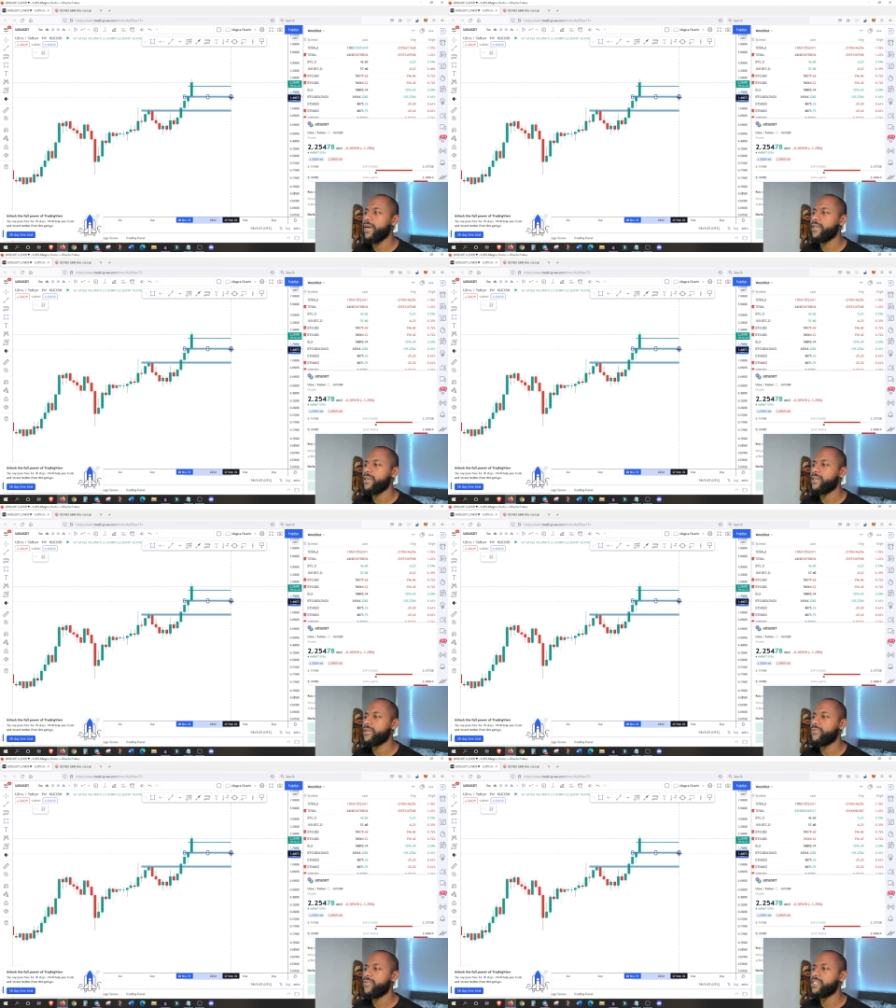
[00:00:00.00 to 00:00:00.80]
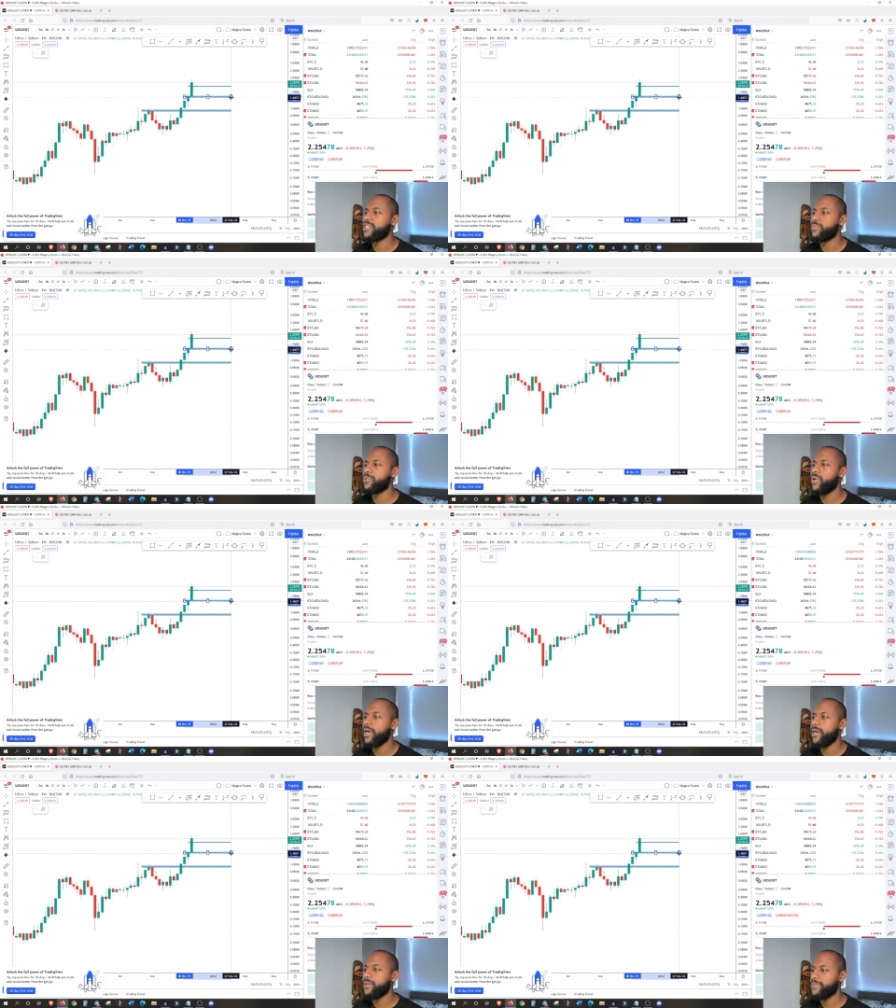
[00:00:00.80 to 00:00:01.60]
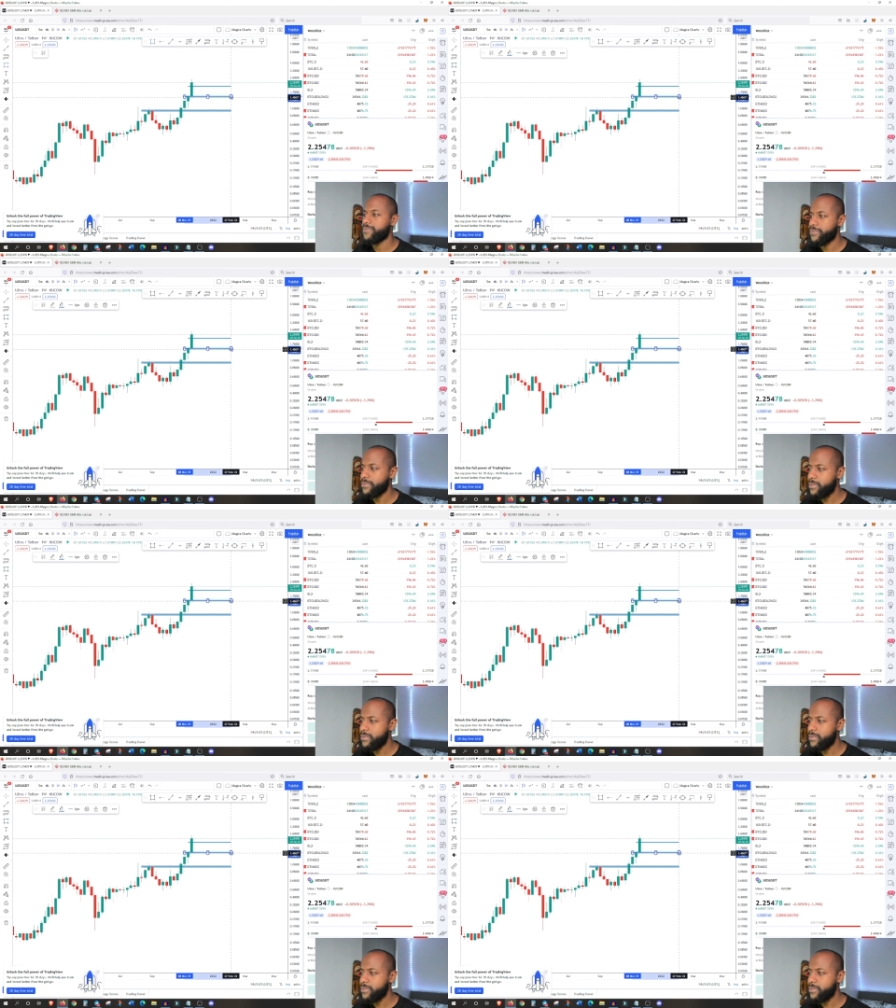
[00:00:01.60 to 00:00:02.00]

that it can find support at.